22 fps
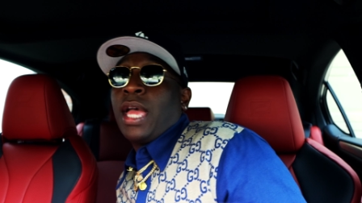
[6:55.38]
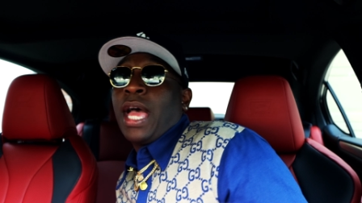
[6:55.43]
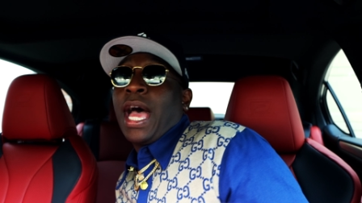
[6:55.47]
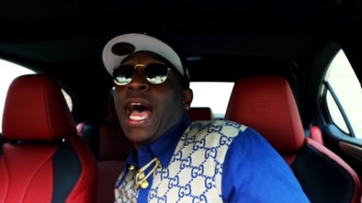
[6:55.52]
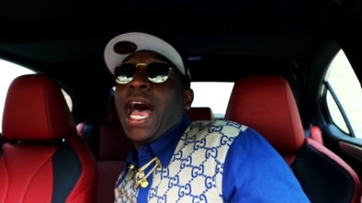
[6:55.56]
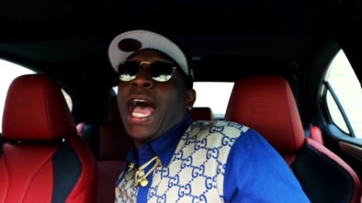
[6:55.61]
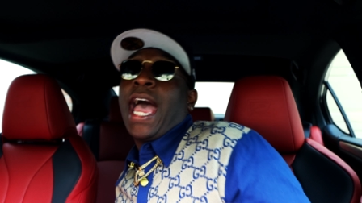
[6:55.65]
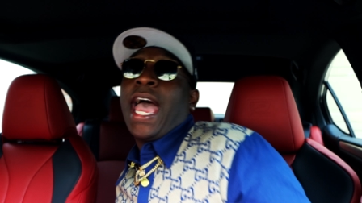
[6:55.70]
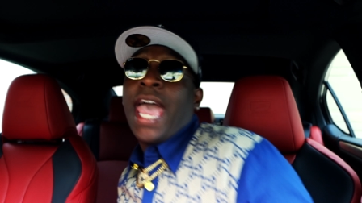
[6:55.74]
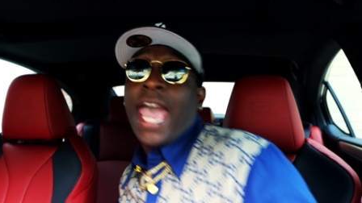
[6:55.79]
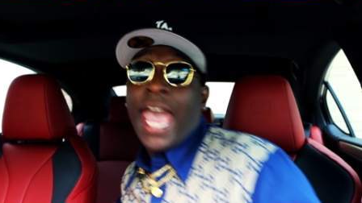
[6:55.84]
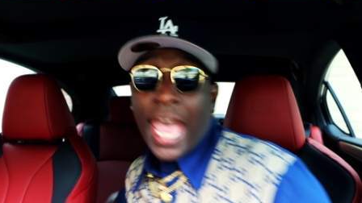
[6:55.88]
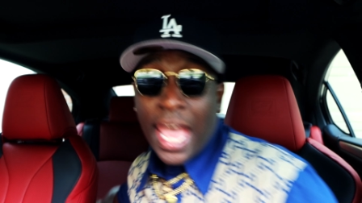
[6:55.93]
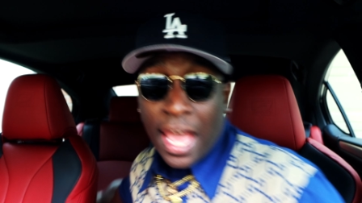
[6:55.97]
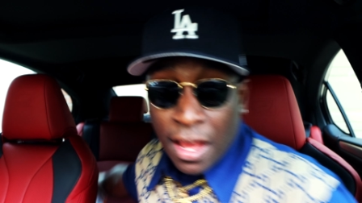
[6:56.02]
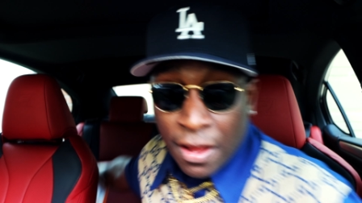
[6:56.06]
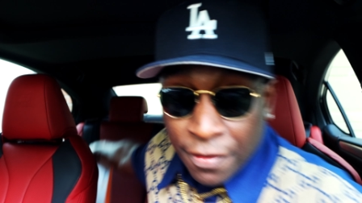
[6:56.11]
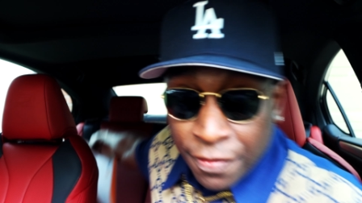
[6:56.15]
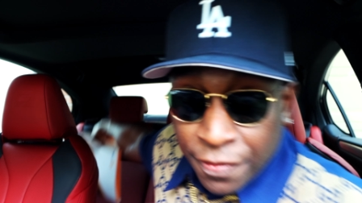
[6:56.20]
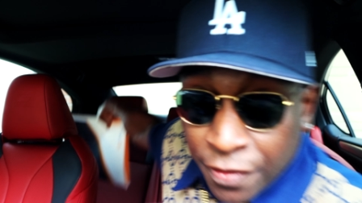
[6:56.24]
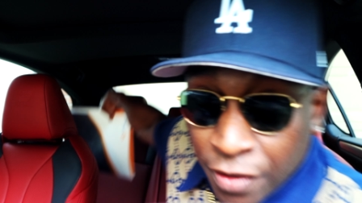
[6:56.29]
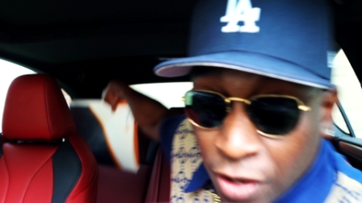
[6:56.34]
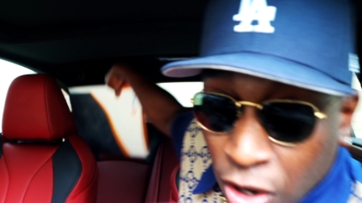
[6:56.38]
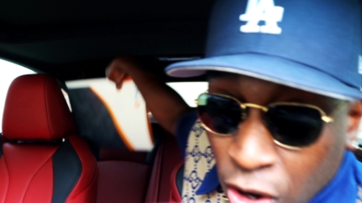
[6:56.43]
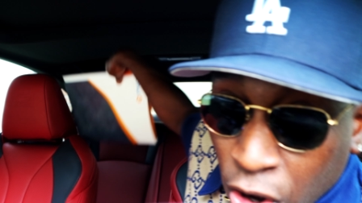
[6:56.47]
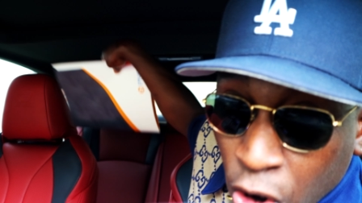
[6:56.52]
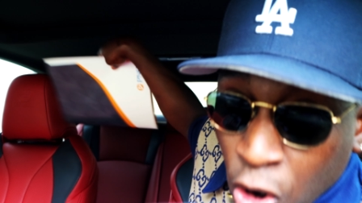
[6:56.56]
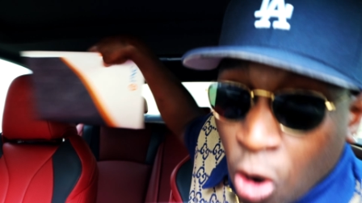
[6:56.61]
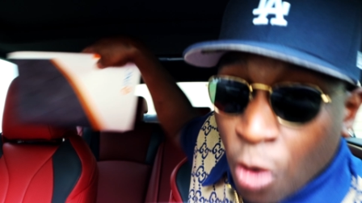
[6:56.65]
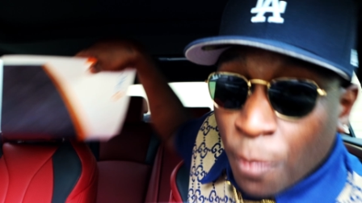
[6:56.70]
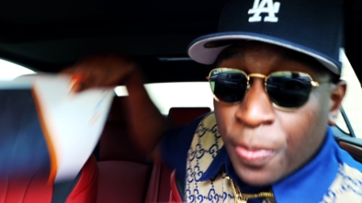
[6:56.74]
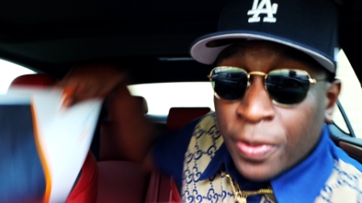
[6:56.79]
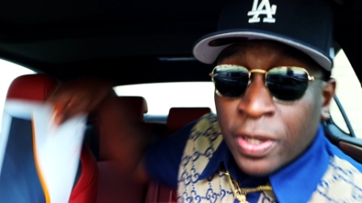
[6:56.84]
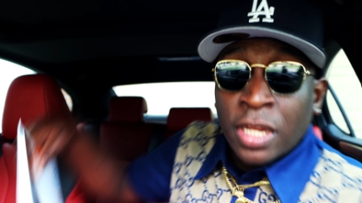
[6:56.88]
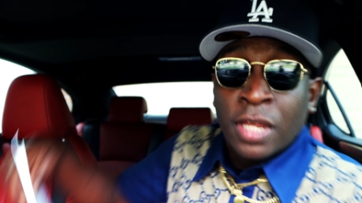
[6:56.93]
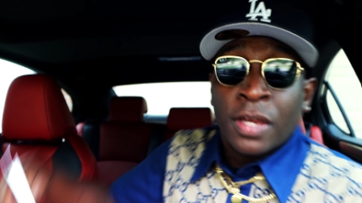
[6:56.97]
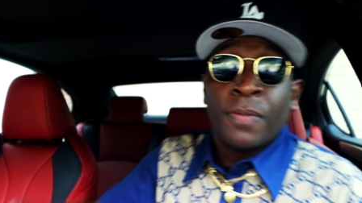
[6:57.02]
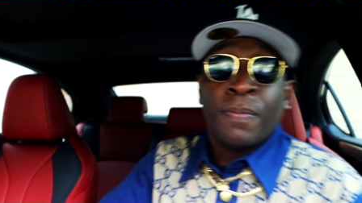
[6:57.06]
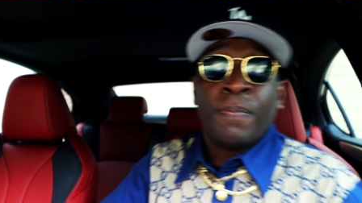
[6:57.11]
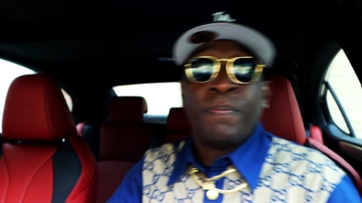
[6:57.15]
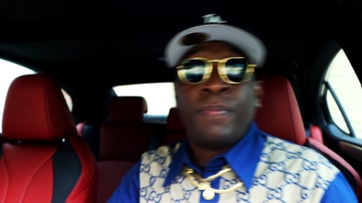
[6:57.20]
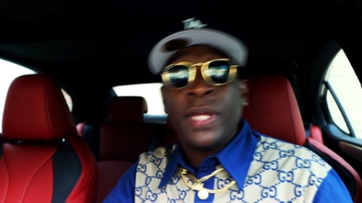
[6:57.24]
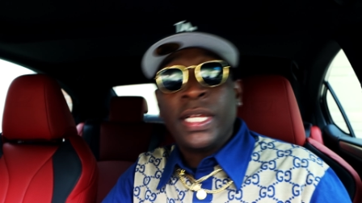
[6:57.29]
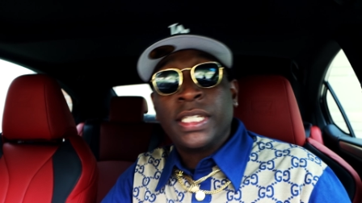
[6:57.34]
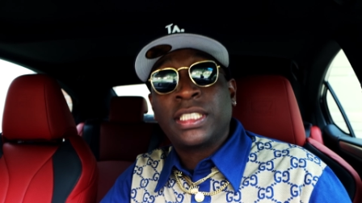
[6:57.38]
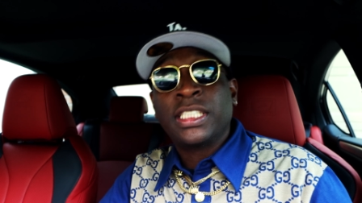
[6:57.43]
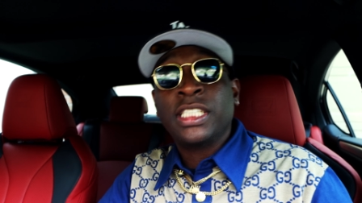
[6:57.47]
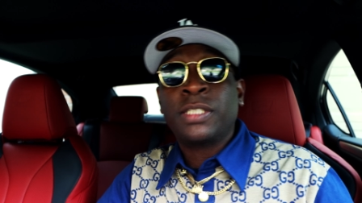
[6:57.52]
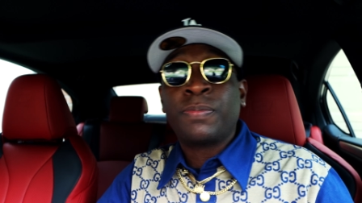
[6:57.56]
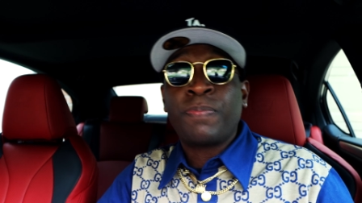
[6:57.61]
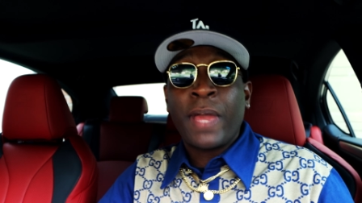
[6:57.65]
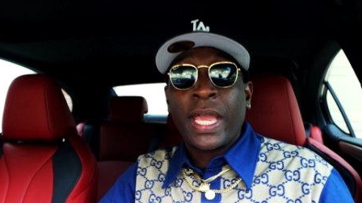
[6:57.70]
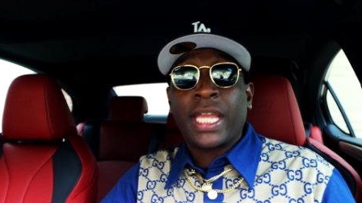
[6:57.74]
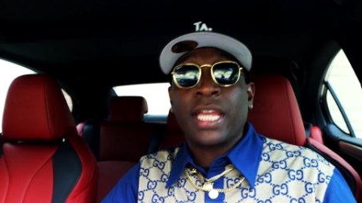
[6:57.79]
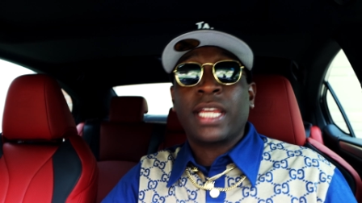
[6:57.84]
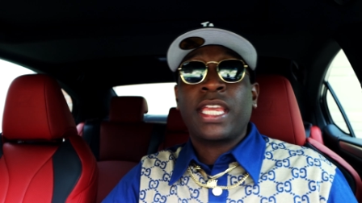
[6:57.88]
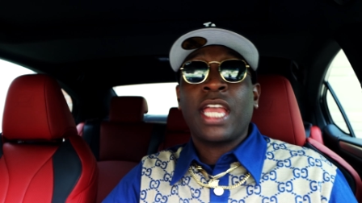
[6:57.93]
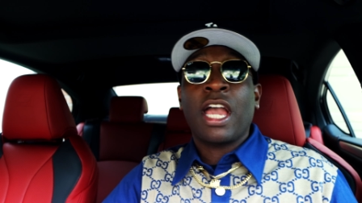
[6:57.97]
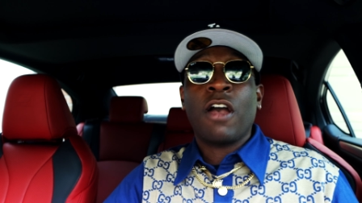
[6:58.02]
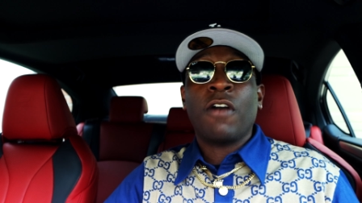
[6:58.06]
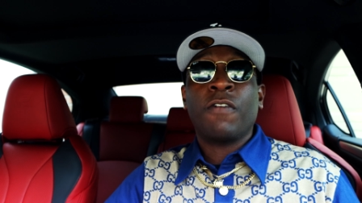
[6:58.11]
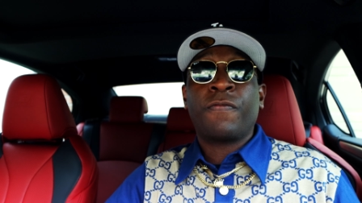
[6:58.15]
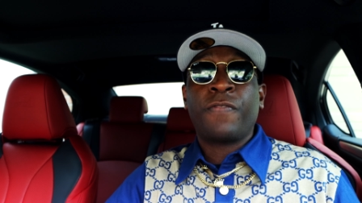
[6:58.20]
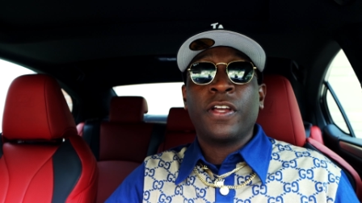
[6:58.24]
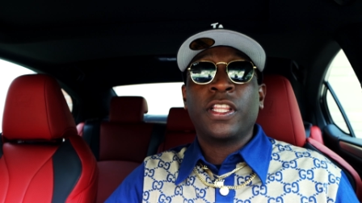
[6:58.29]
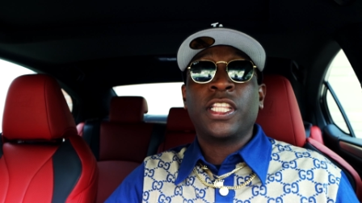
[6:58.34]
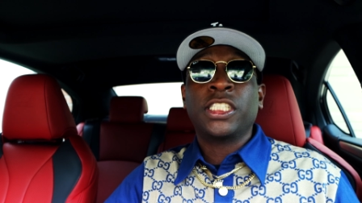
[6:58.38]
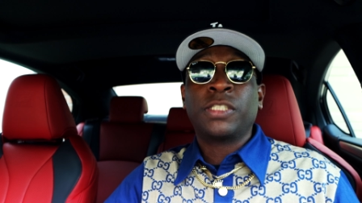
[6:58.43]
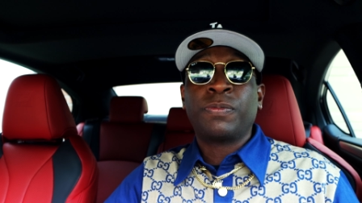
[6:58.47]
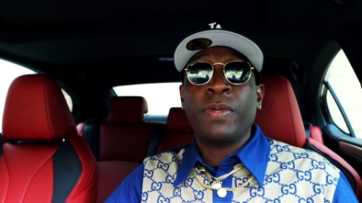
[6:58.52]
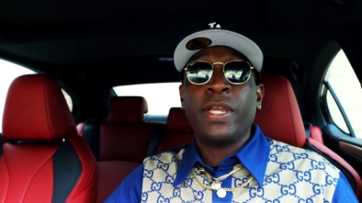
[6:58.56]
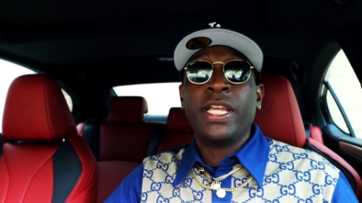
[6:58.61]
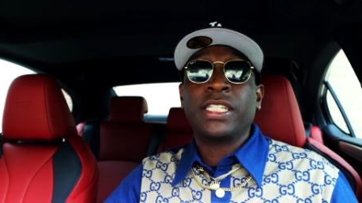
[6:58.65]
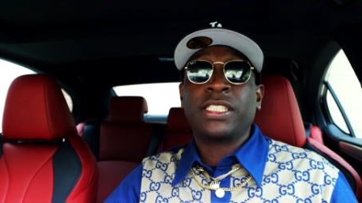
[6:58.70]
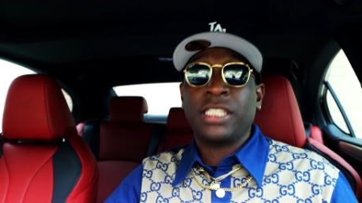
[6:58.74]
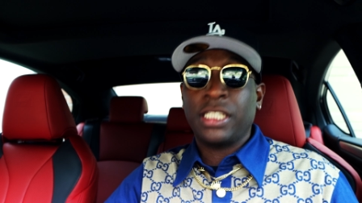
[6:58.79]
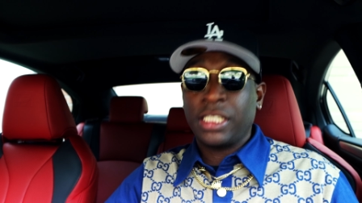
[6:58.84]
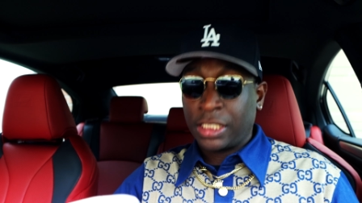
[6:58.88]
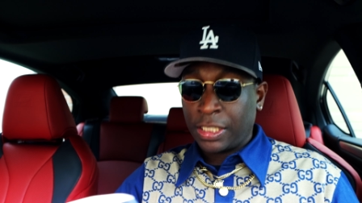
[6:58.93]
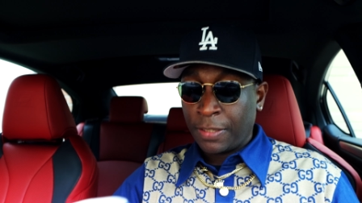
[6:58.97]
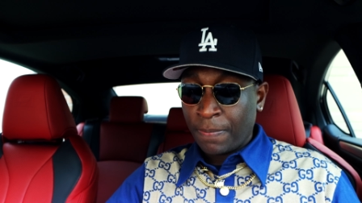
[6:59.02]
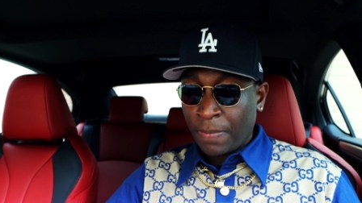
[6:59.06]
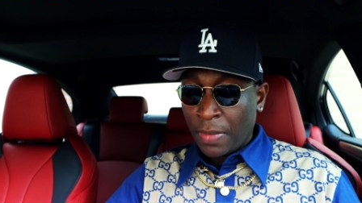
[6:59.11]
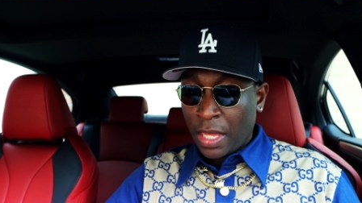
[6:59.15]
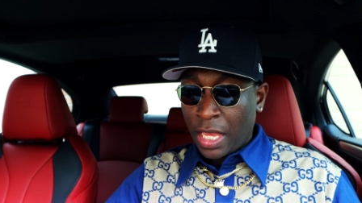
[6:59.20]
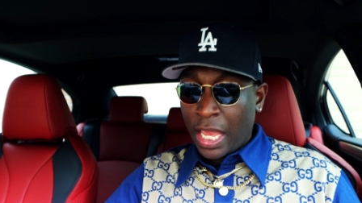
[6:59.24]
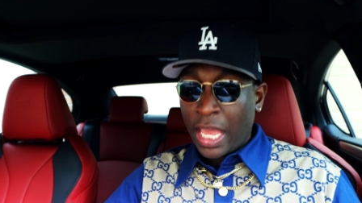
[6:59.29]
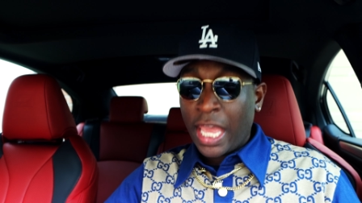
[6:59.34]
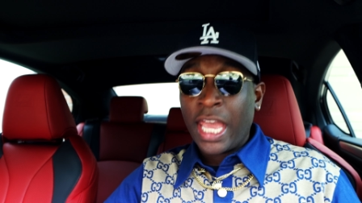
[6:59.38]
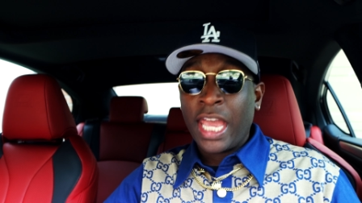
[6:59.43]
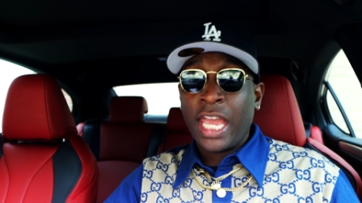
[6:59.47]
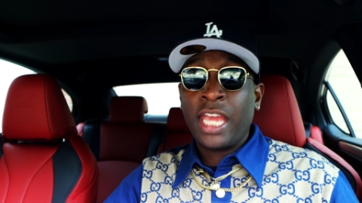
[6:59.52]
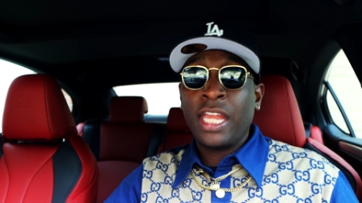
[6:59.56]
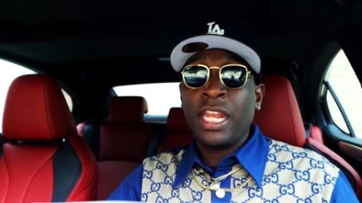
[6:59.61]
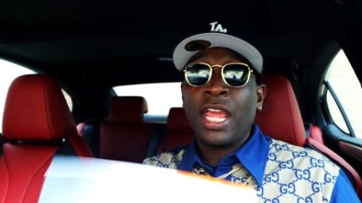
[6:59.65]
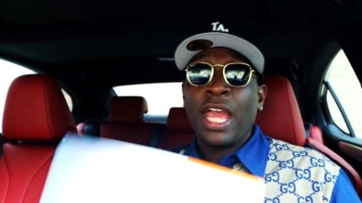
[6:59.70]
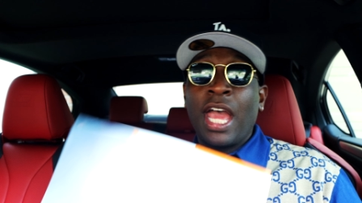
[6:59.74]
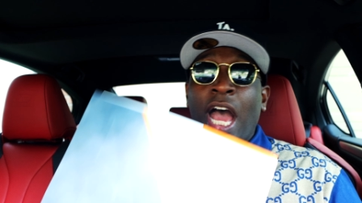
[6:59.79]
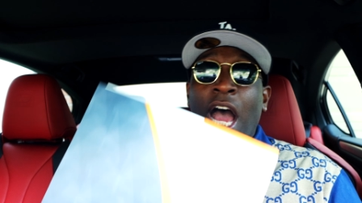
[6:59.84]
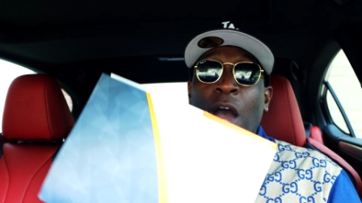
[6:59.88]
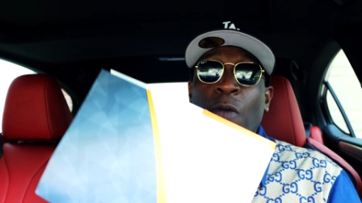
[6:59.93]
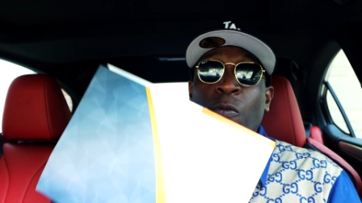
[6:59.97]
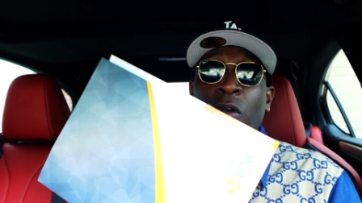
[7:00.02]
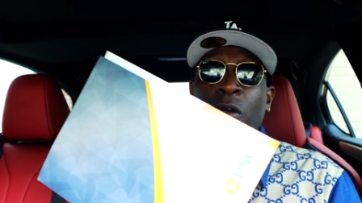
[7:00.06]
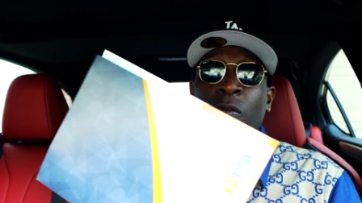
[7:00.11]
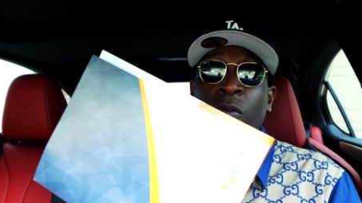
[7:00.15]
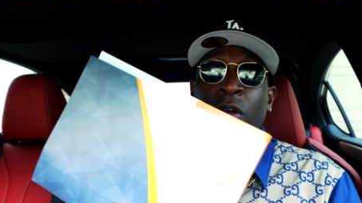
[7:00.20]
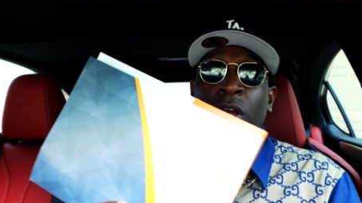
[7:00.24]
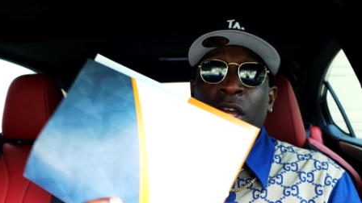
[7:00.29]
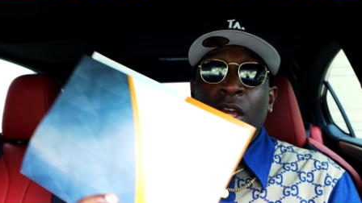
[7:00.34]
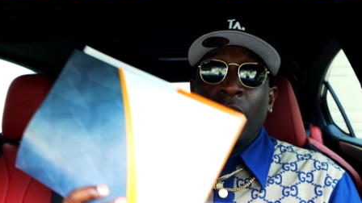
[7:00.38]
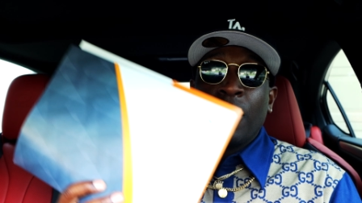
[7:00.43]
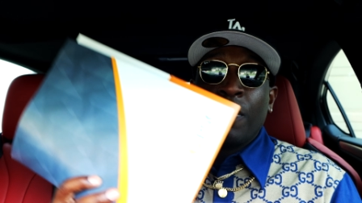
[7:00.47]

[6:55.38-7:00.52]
I have opened a business bank account for this business. And I went with